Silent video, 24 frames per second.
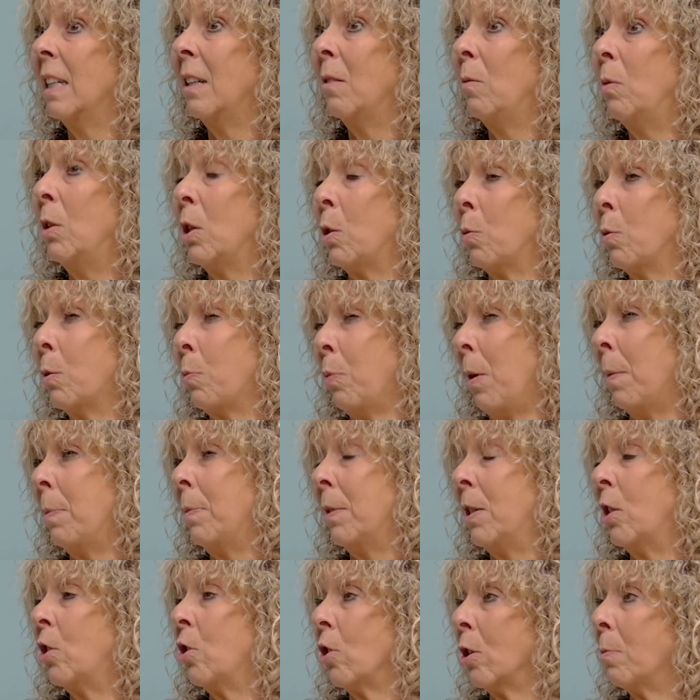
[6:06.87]
which was
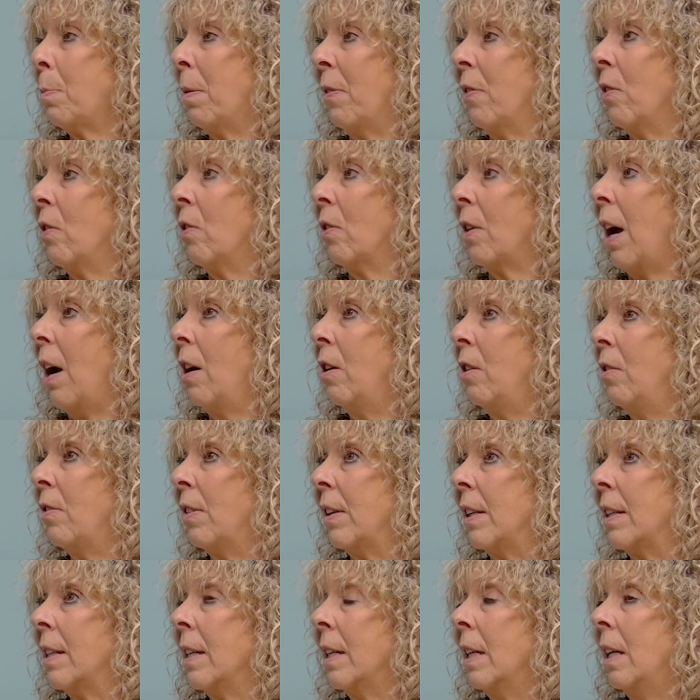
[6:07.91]
probably just before
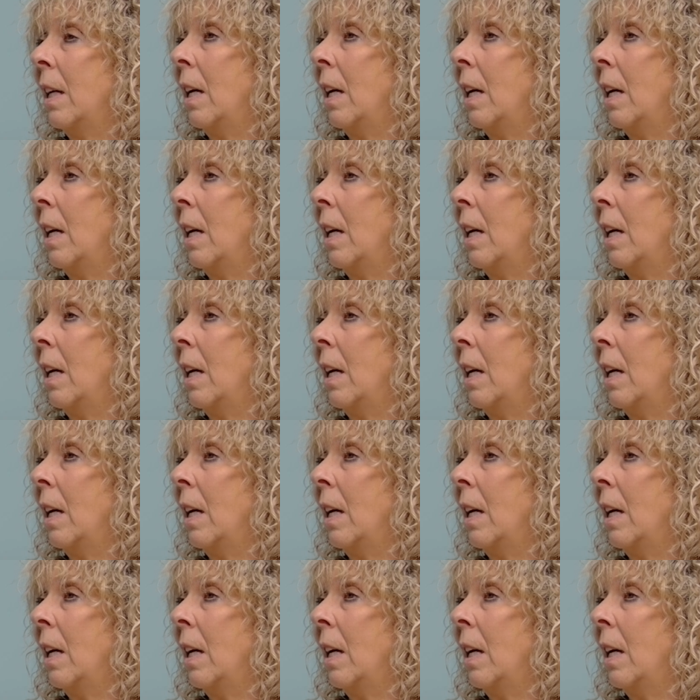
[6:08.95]
COVID,